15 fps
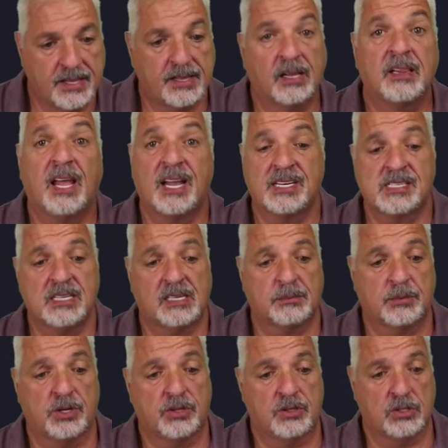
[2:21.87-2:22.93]
the last thing I'm
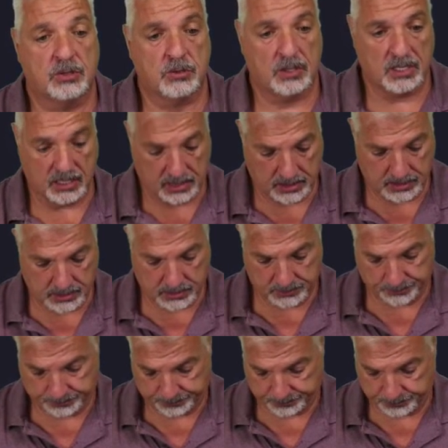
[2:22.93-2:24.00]
going to do is
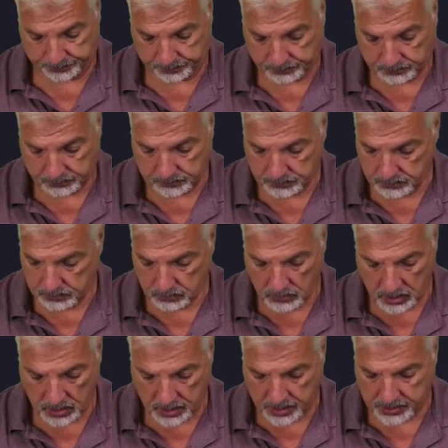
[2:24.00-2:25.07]

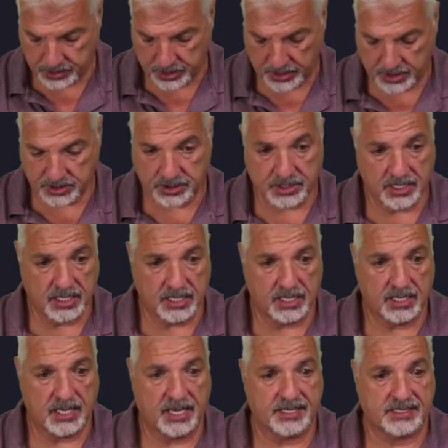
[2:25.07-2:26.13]
change
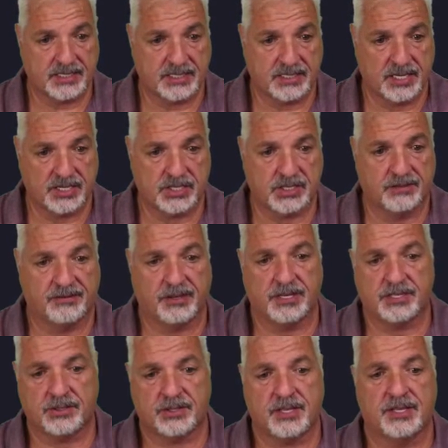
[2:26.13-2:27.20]
the SSH
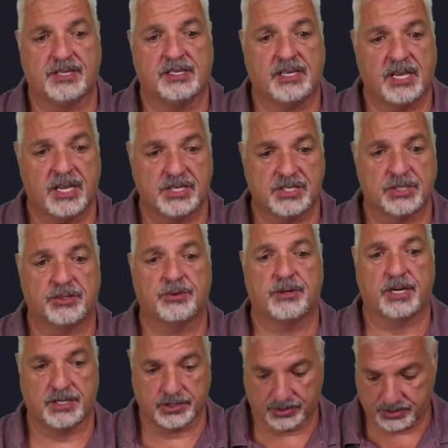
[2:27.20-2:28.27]
device authentication
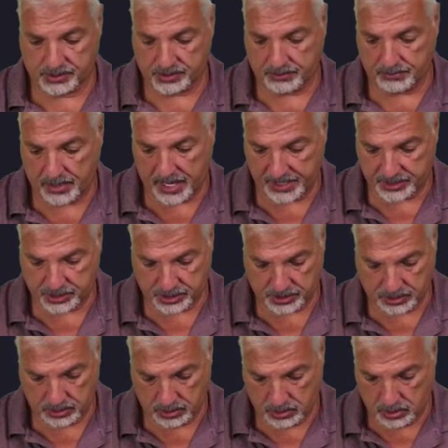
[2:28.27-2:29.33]
credentials to match
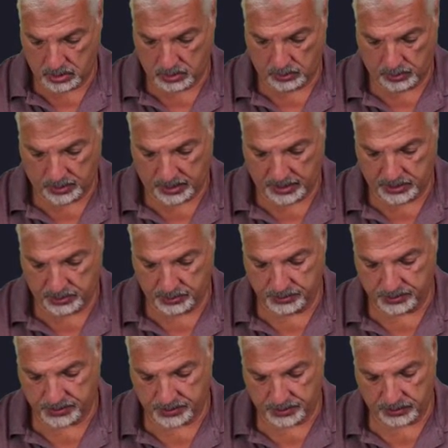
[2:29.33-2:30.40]
what I
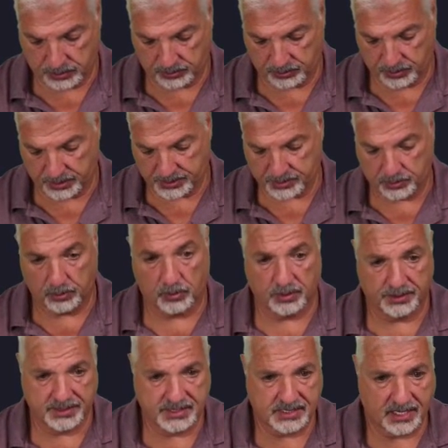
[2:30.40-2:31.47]
use across all
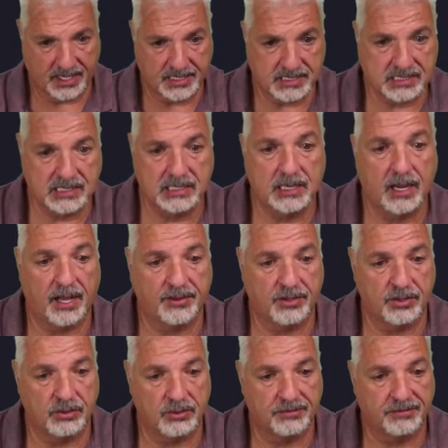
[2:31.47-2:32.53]
the sites on the
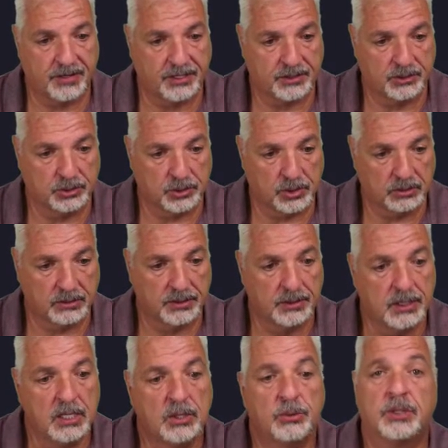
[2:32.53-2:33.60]
UniFi controller.
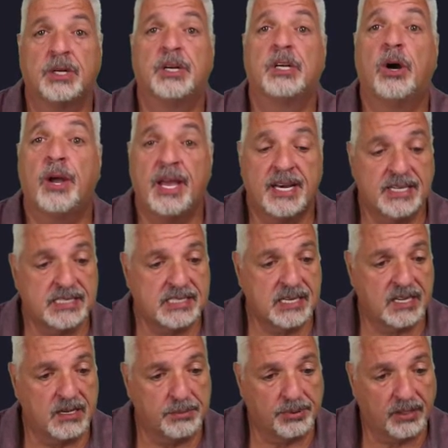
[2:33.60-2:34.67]
We're going to go ahead and say
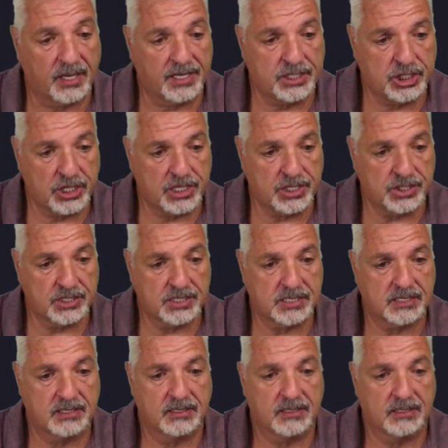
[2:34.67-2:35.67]
apply changes.